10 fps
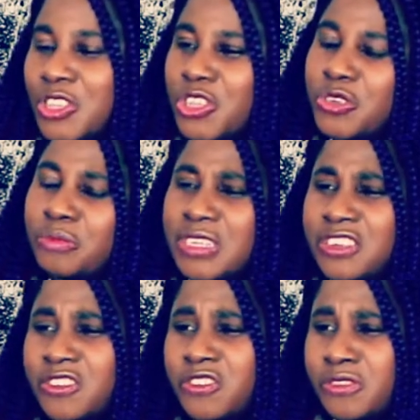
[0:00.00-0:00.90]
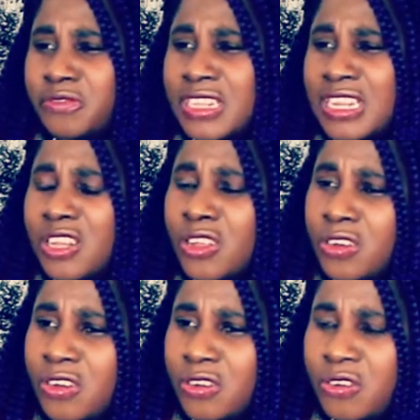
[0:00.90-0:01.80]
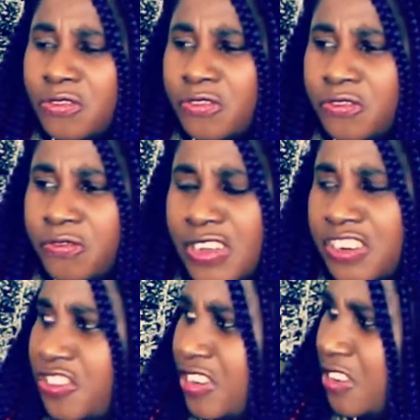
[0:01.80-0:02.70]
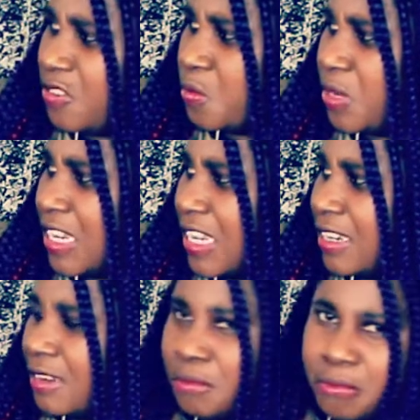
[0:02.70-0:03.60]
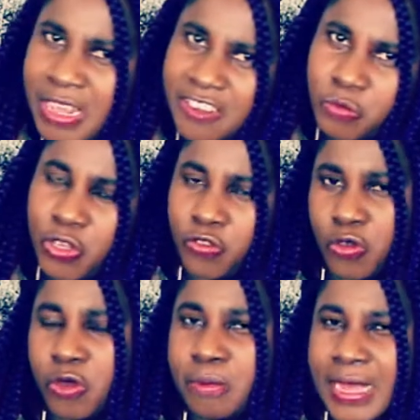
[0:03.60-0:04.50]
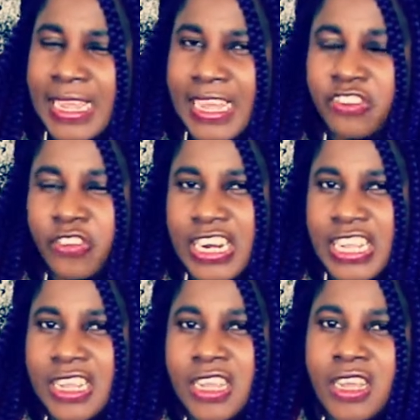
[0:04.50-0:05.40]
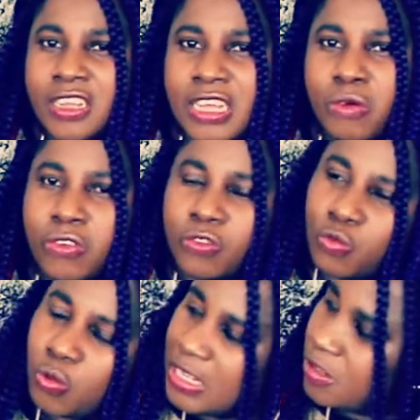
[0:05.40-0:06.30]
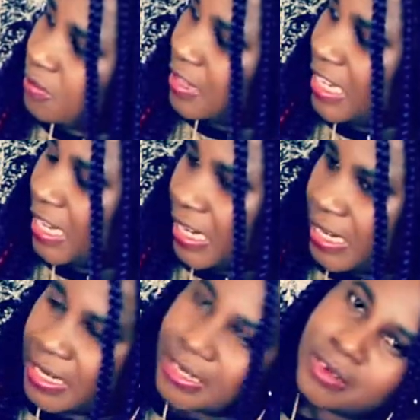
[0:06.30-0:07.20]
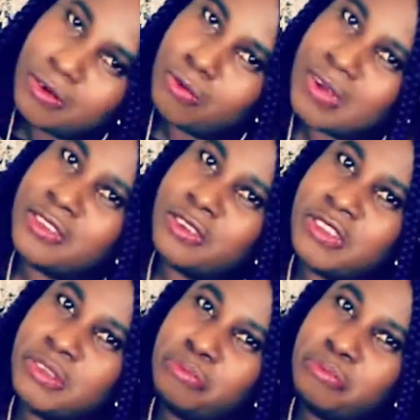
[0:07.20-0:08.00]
No, because of the law of fashion in Sweden makes me to go back. Actually, that was one of the